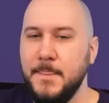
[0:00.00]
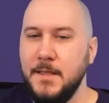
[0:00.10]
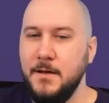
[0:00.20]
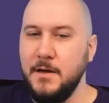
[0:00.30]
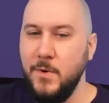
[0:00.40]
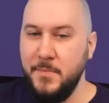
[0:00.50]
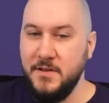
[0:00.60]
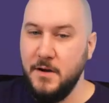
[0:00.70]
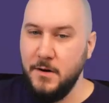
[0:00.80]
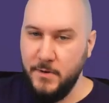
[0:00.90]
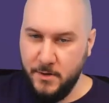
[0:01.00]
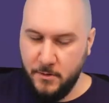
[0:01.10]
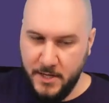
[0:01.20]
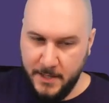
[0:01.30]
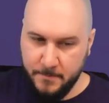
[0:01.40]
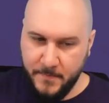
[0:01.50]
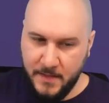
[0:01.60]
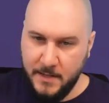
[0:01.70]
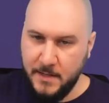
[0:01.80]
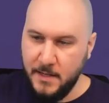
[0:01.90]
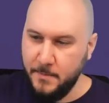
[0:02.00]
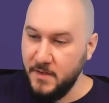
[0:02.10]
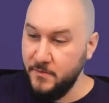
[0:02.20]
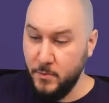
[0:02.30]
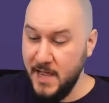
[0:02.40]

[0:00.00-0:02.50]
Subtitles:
webinar recording, if